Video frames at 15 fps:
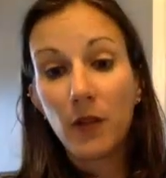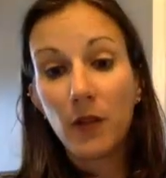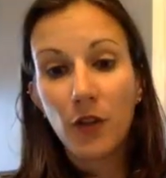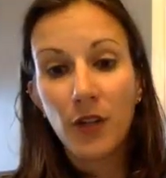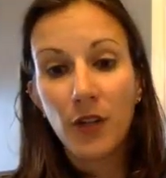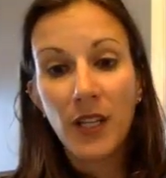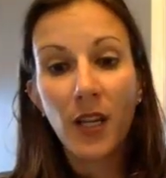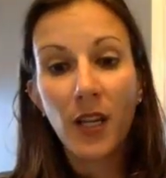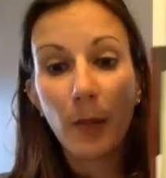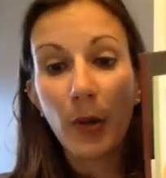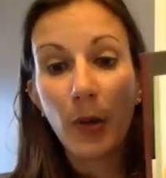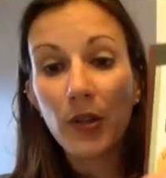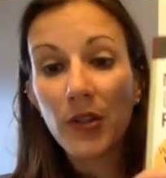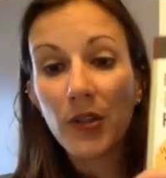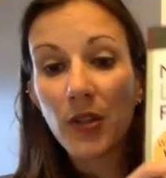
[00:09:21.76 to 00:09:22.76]
Learning
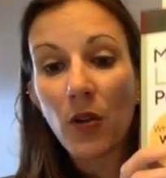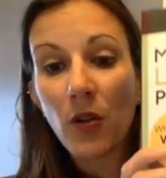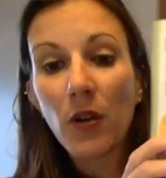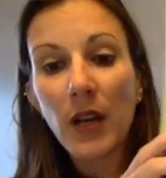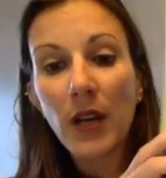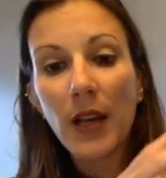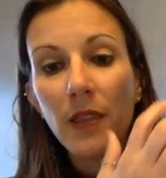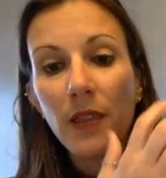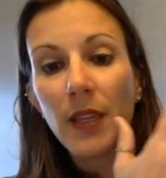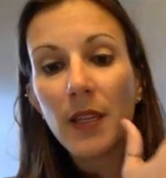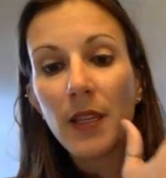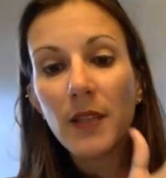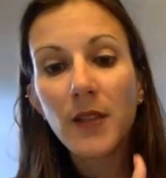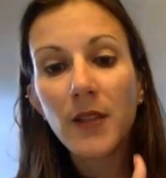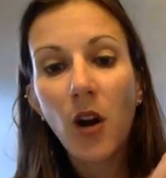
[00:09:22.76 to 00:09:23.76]
Personal, and
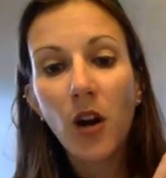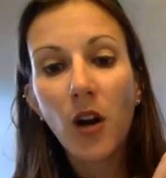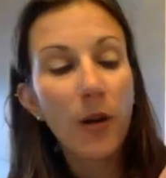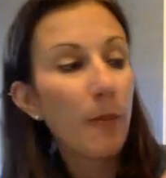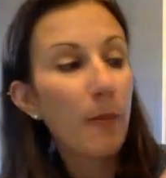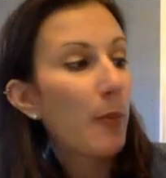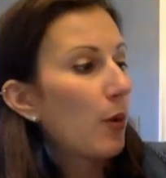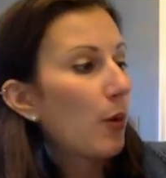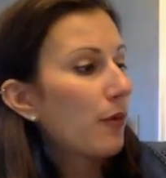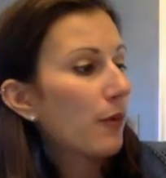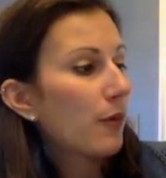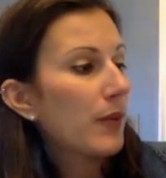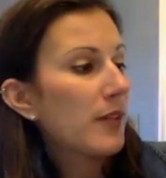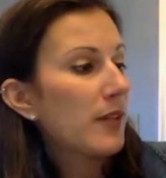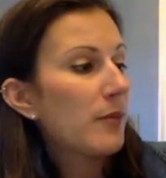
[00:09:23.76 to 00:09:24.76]
these are both
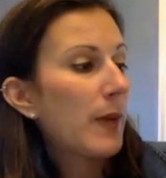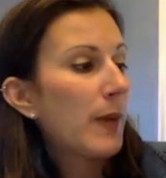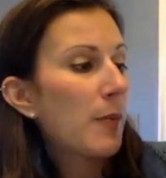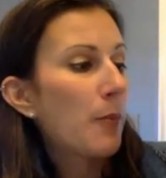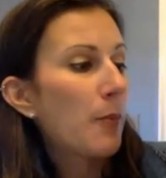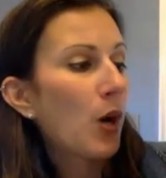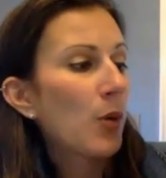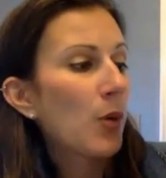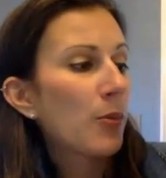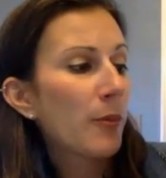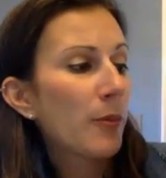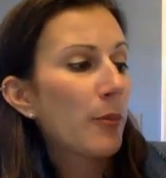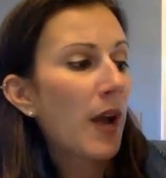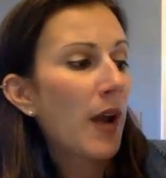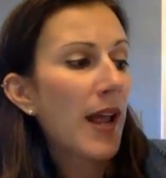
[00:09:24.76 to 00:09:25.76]
written by Barbara
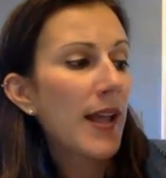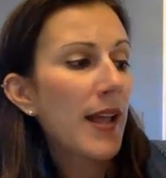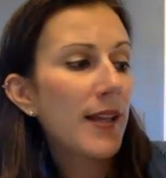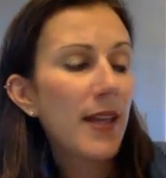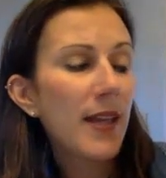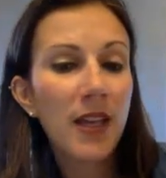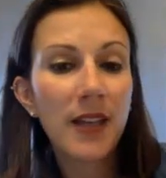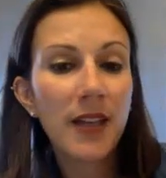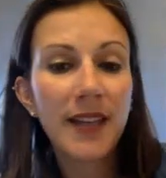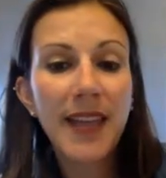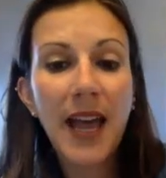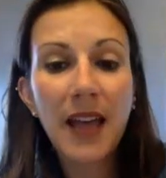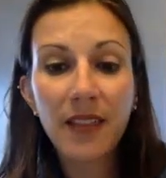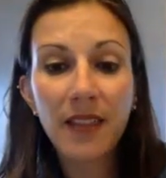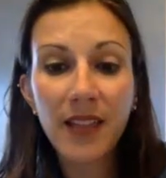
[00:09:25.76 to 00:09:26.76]
Bray and
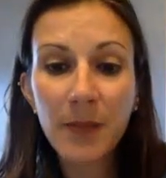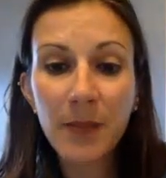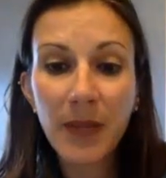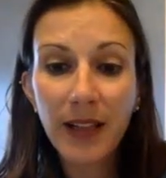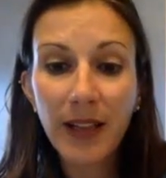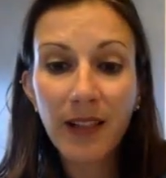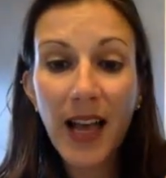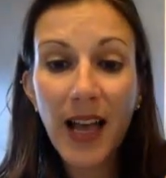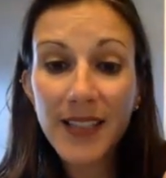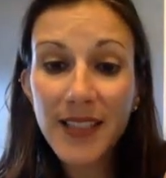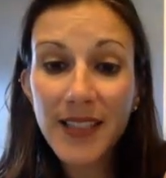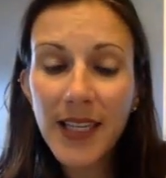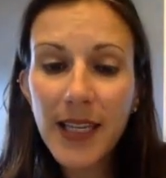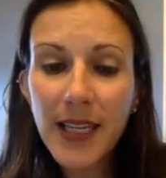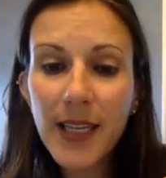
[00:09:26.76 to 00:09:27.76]
Kathleen
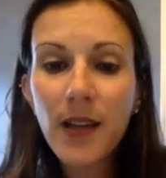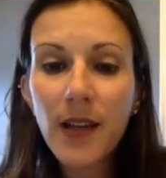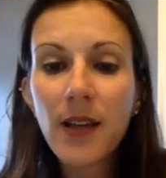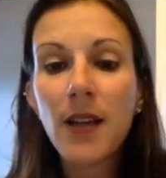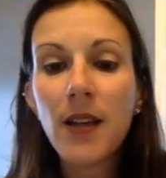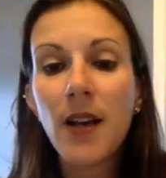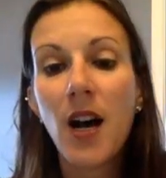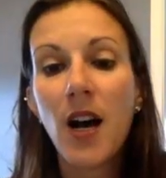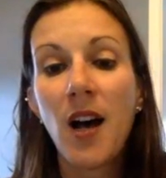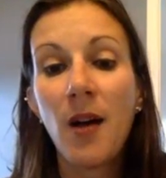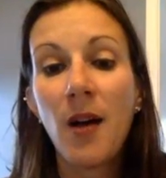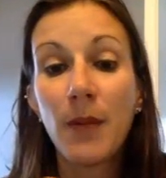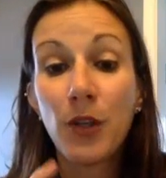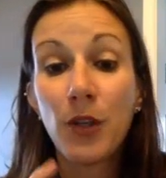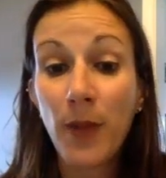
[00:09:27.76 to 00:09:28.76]
McClaskey.
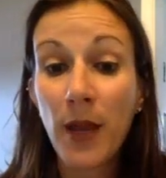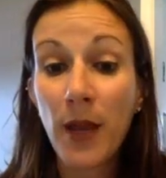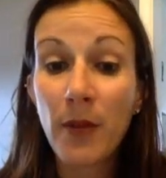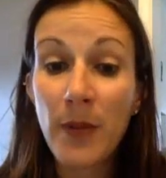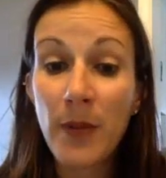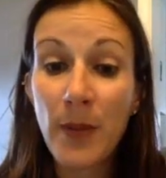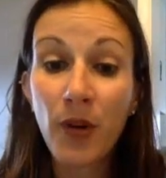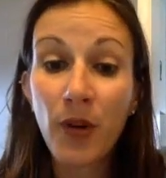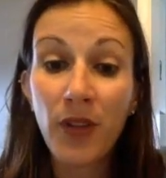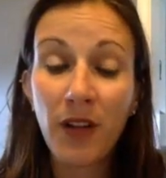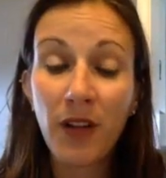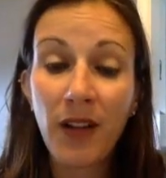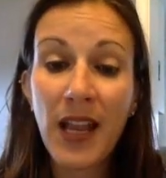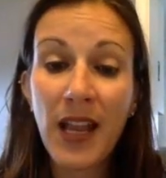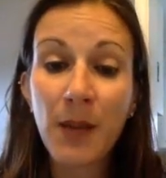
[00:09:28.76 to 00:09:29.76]
You may remember their
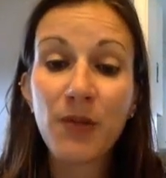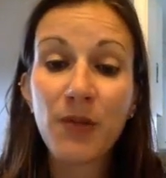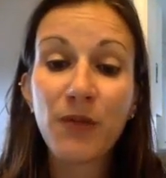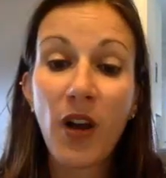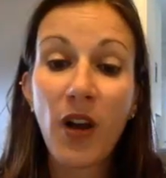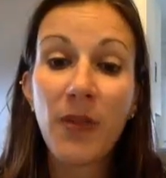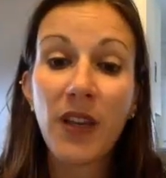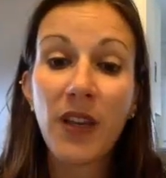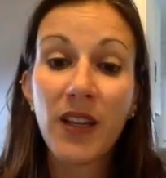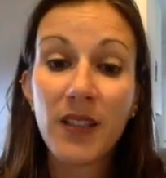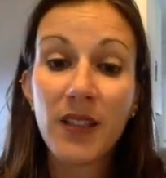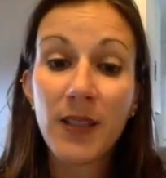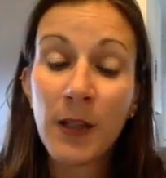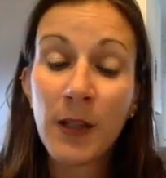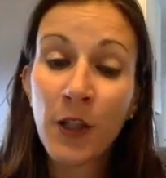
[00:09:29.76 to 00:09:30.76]
names from the
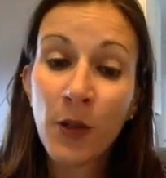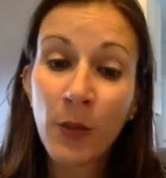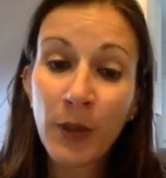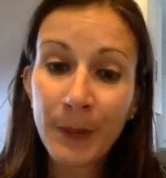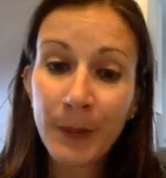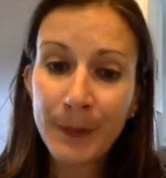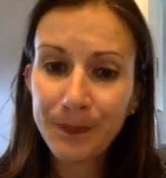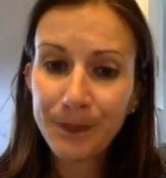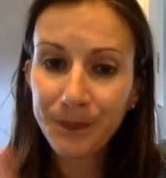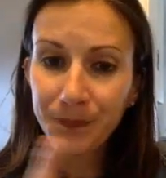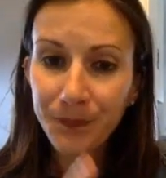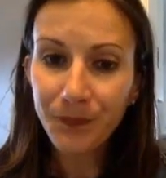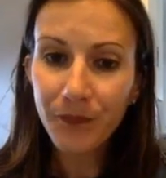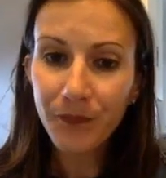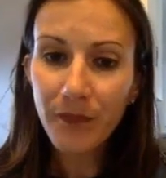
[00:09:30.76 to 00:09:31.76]
Continuum
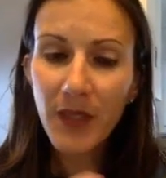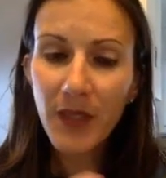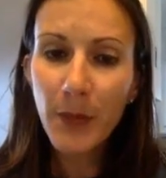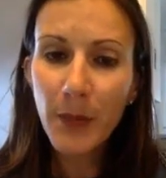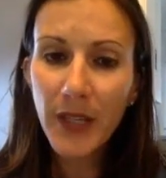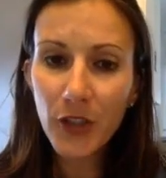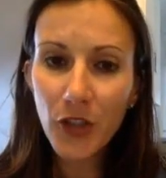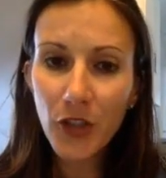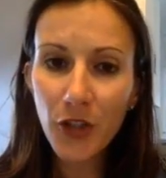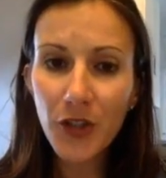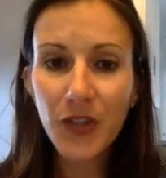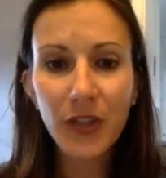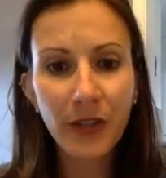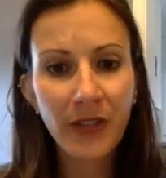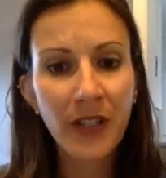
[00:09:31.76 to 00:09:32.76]
picture.
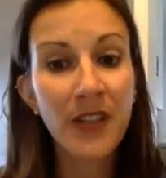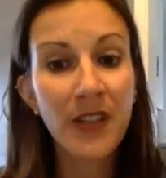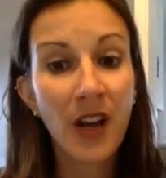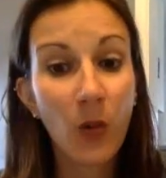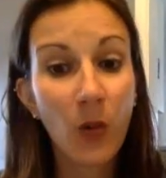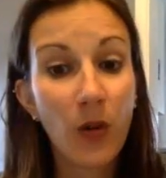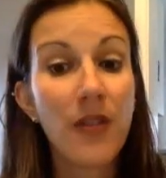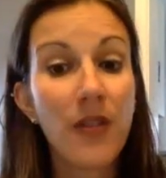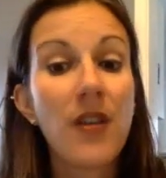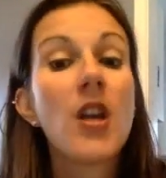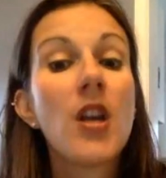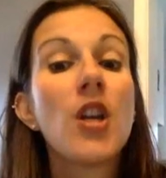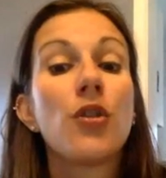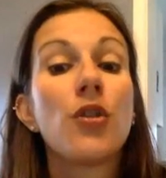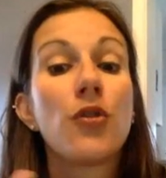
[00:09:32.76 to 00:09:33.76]
Sylvia Duckworth
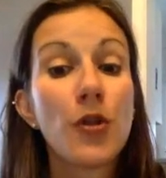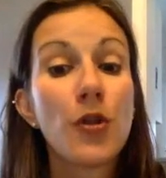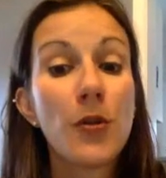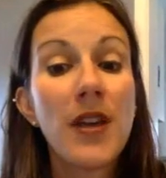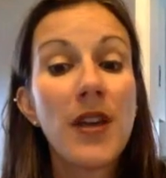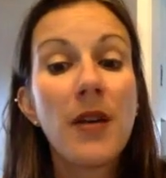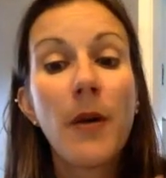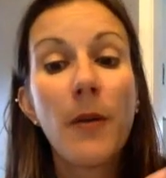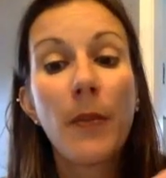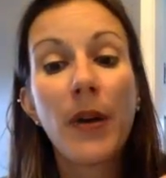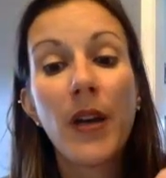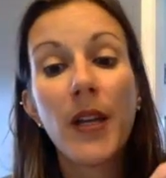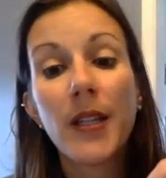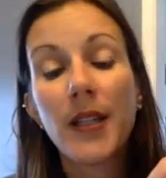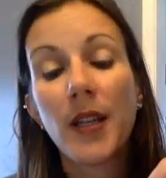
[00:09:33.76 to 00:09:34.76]
drew them,
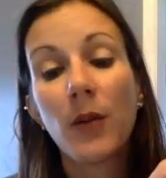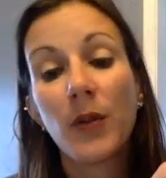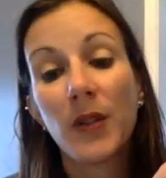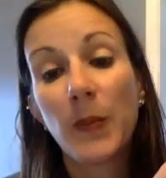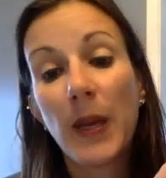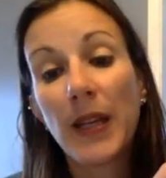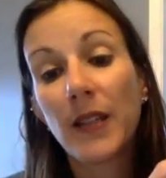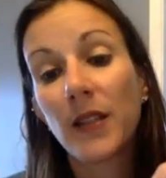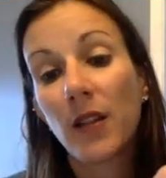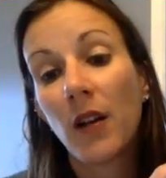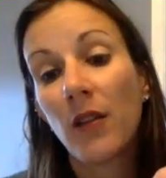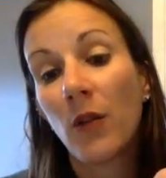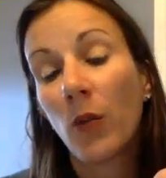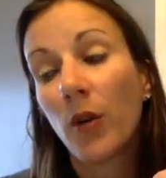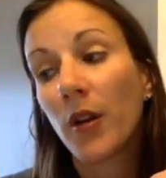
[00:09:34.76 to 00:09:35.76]
but it was based
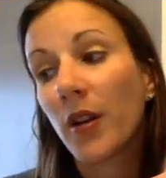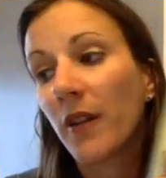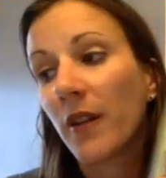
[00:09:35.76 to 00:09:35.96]
on the work